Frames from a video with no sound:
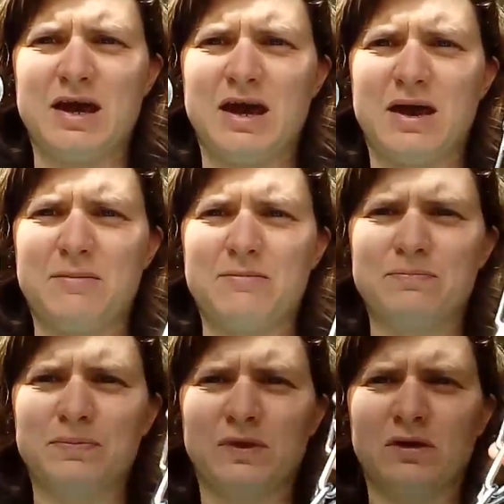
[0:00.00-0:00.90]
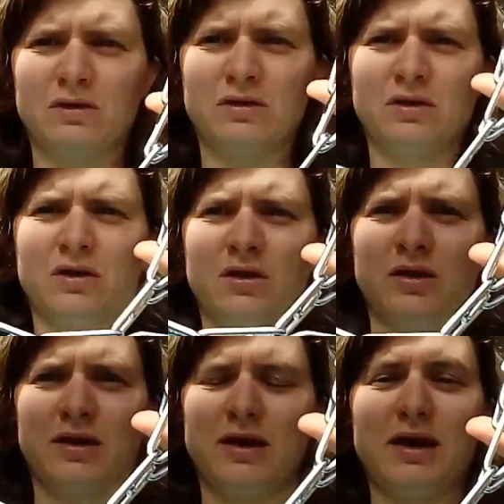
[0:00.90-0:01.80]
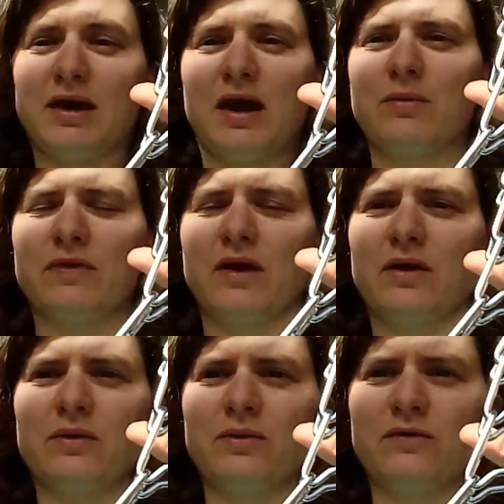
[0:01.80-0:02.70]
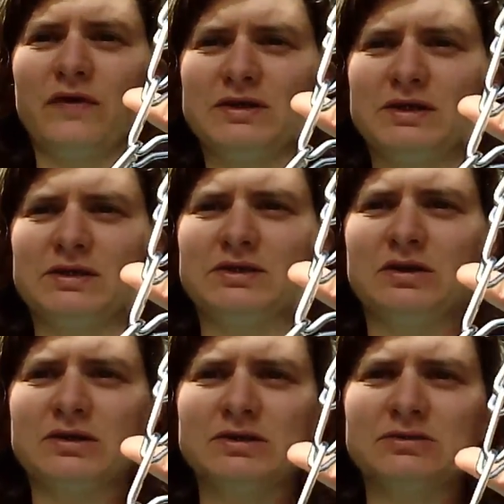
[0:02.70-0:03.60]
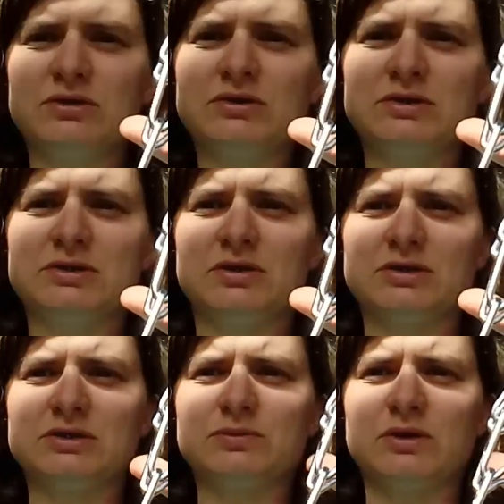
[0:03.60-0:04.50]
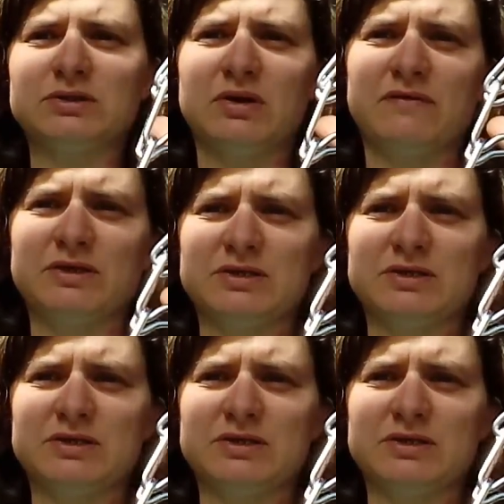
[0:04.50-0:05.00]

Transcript: It came with no fitting instructions or use instructions whatsoever,